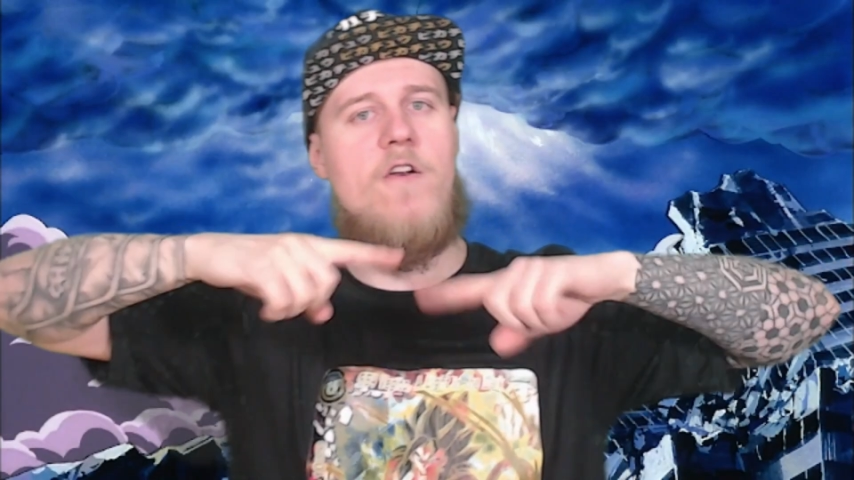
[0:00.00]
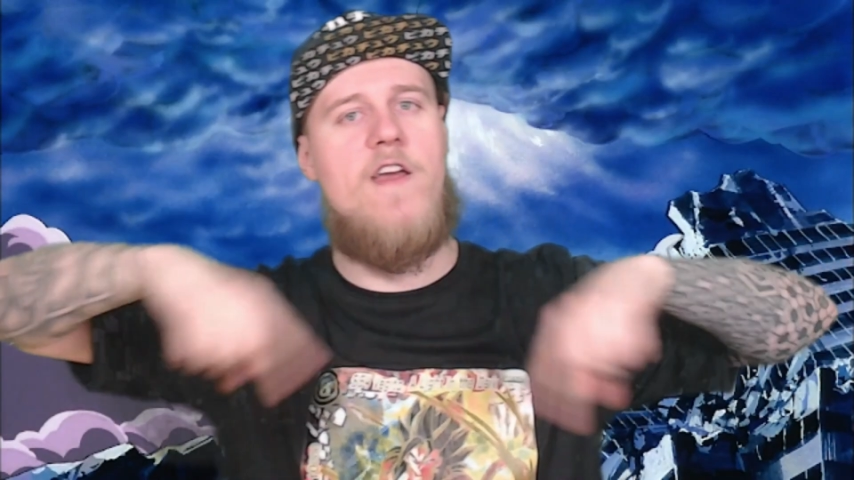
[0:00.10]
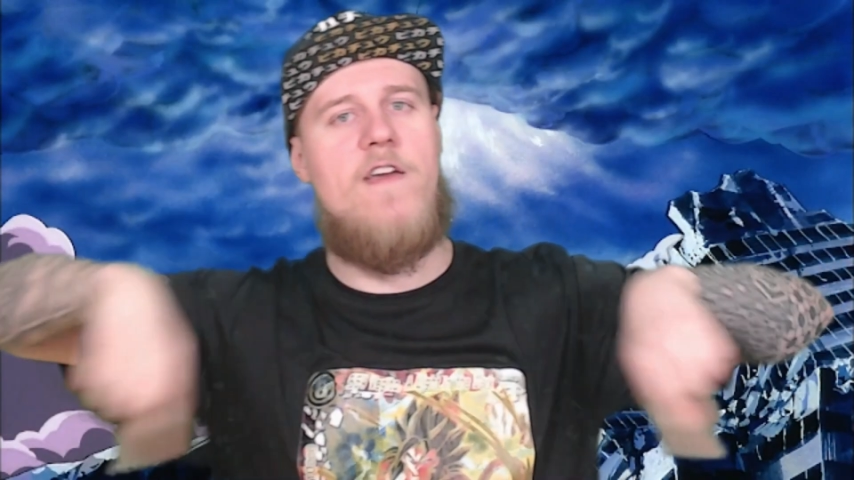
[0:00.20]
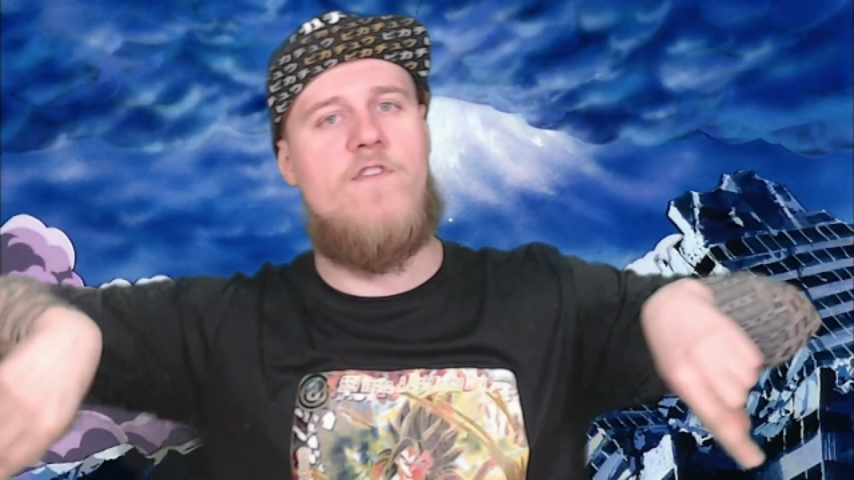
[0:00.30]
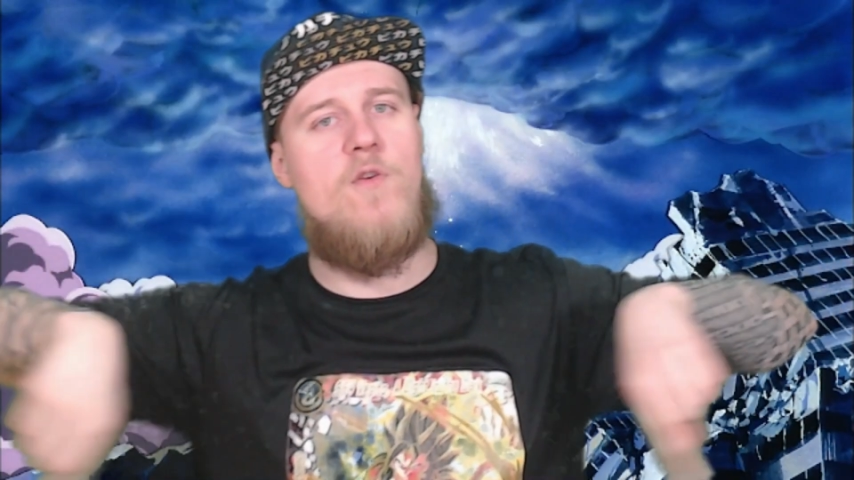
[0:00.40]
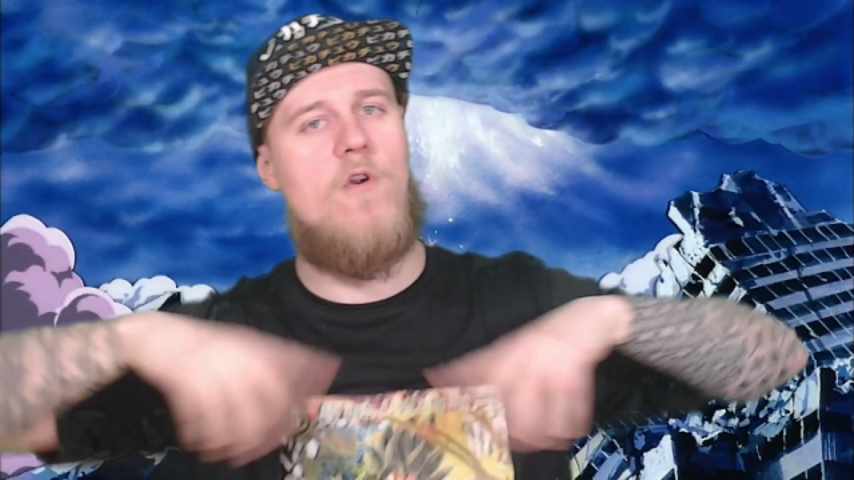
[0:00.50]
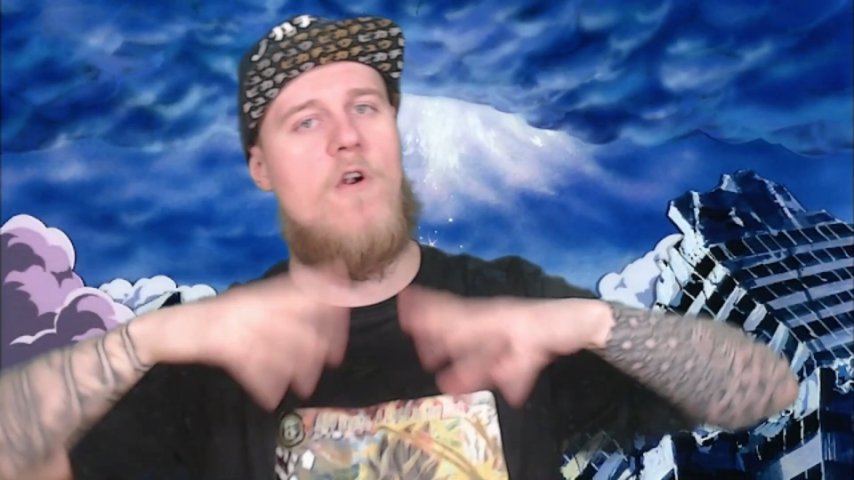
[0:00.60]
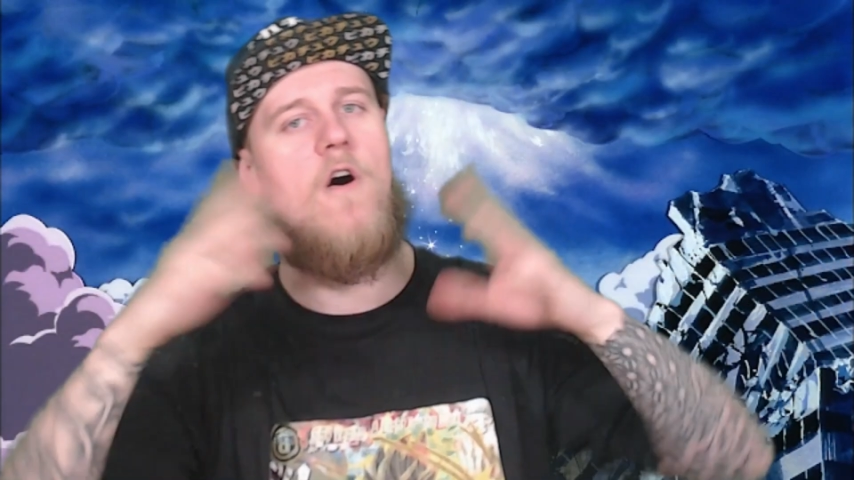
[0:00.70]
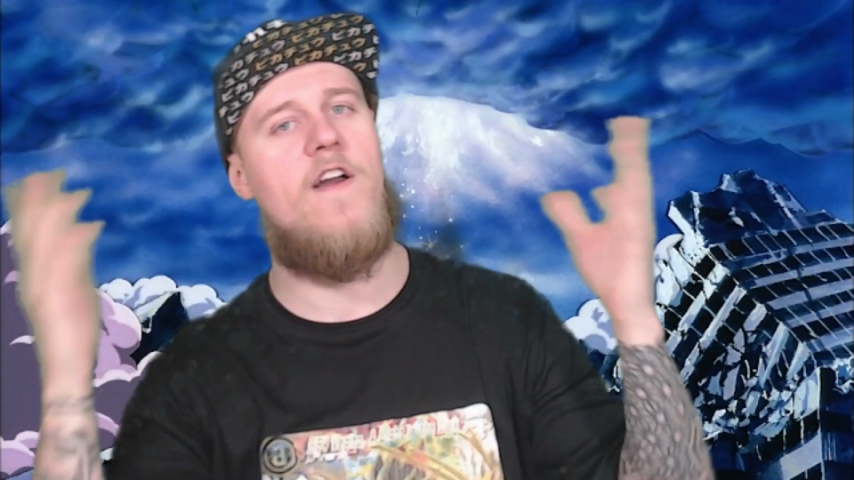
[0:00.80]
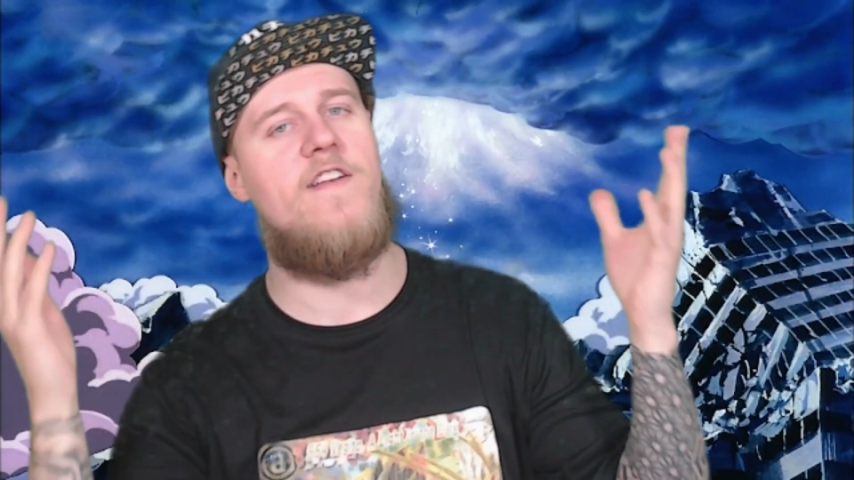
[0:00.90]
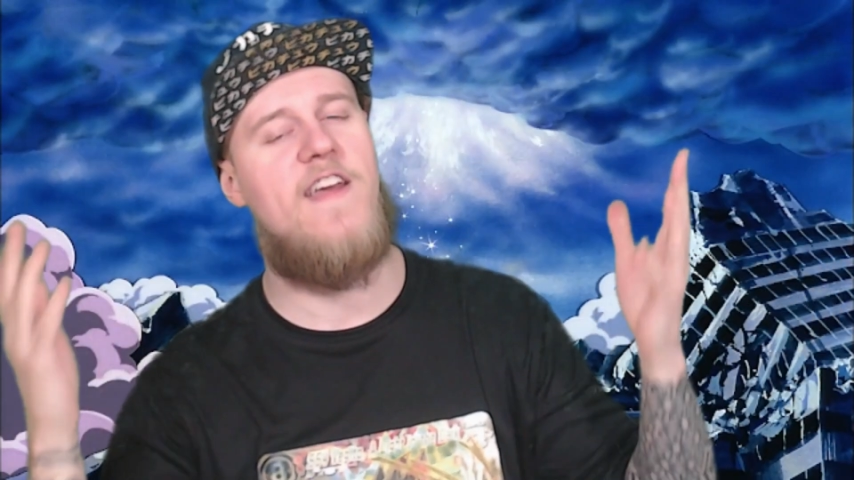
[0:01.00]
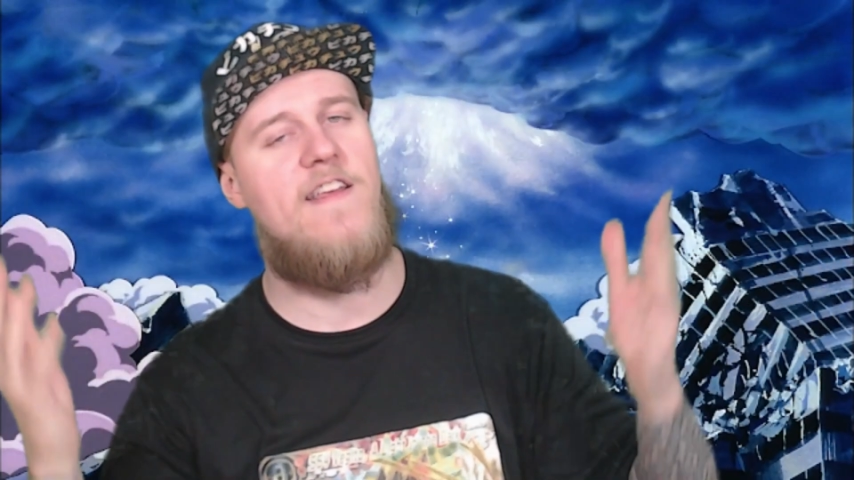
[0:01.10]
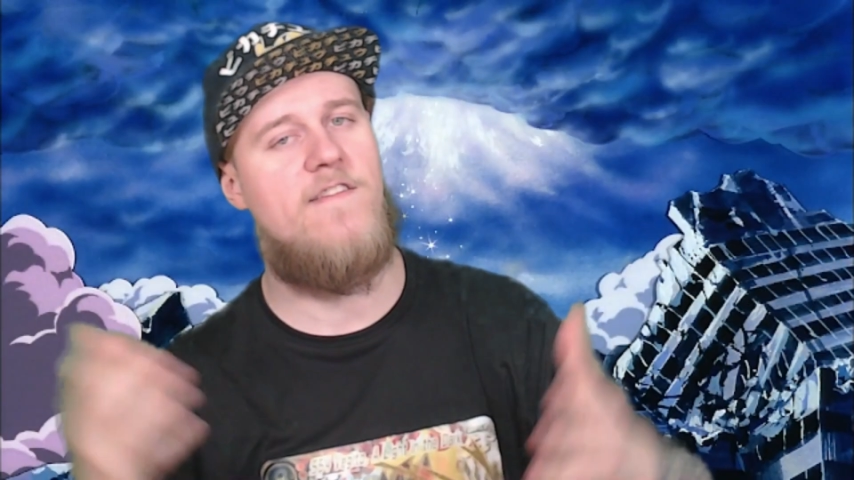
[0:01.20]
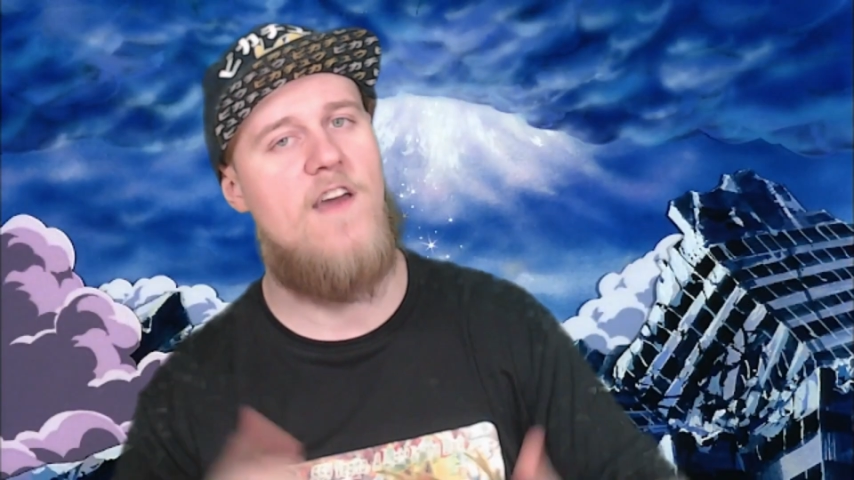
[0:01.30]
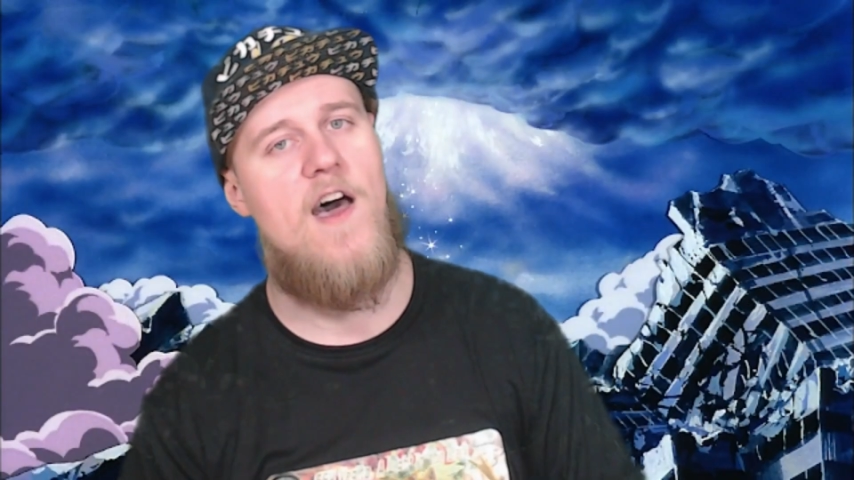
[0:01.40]
if you are on
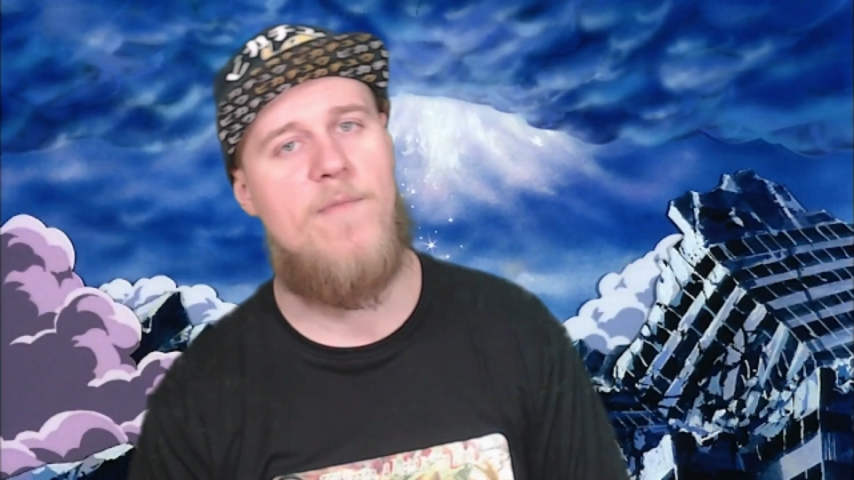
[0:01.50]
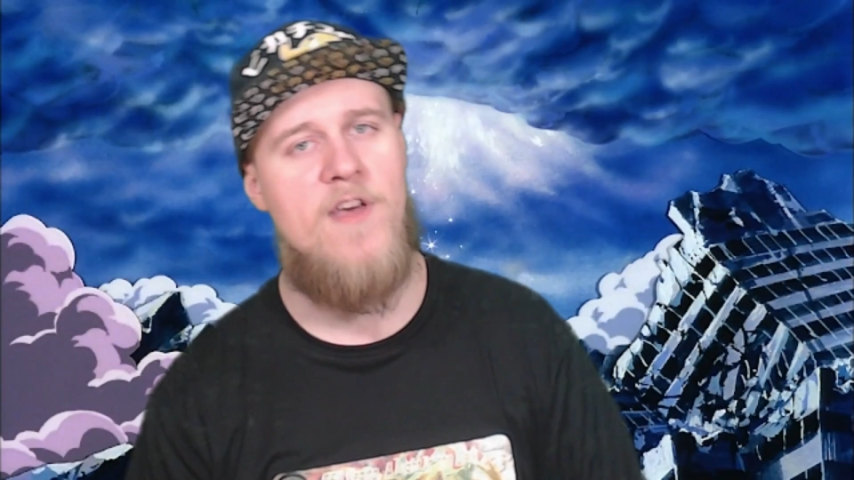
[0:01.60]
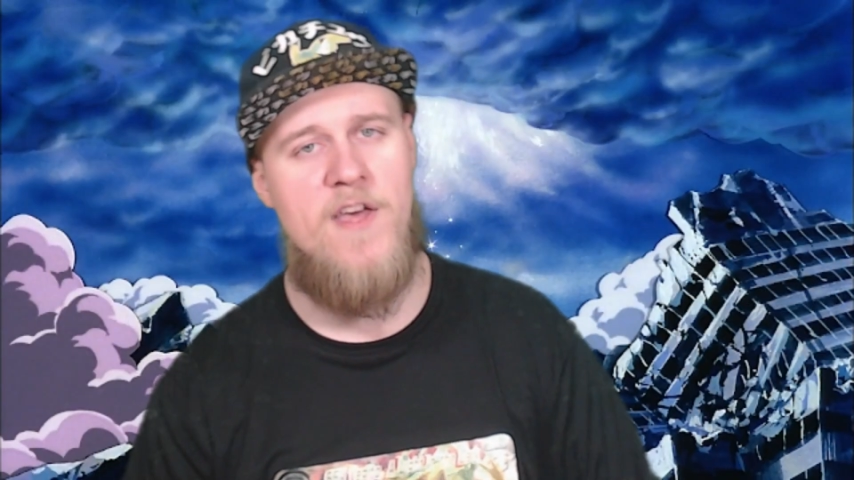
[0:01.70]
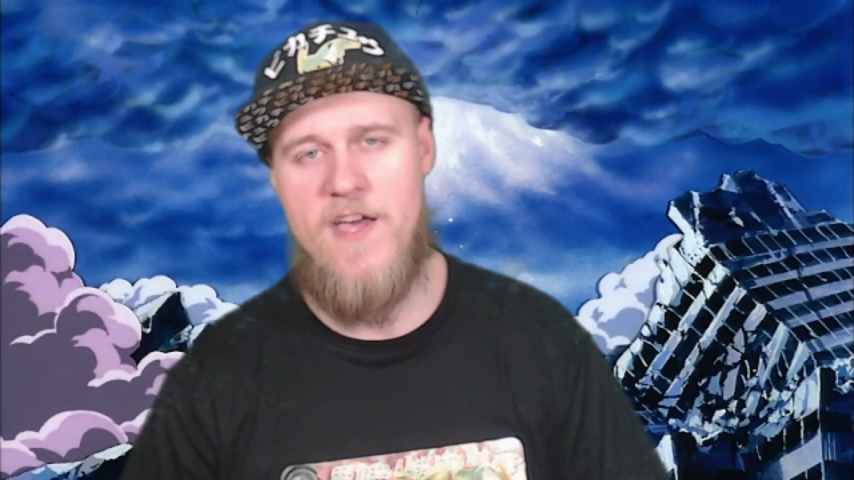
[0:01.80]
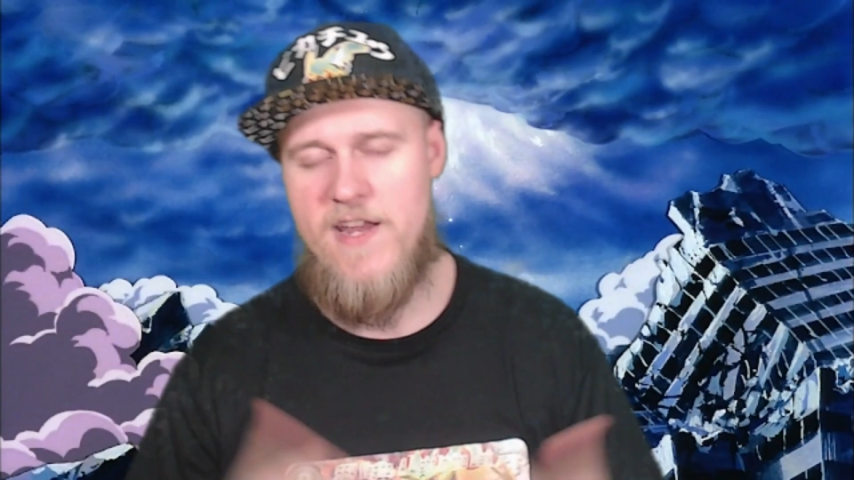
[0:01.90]
desktop. An